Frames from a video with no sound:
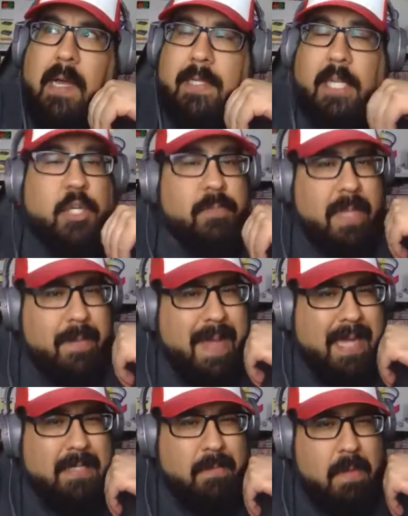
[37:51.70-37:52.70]
did you play
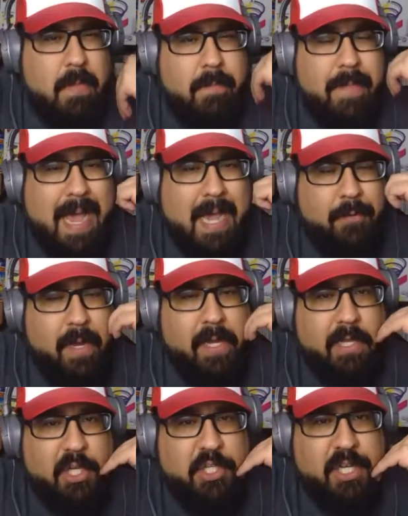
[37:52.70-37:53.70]
Maximum Impact
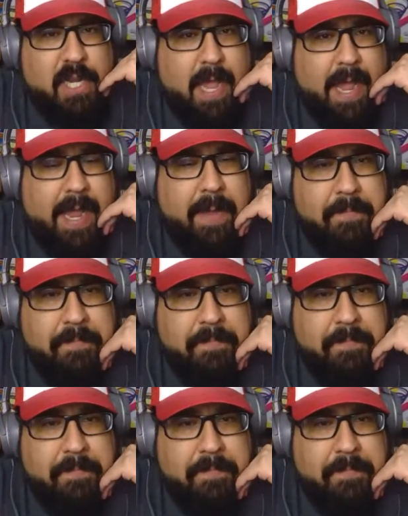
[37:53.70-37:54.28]
Regulation A?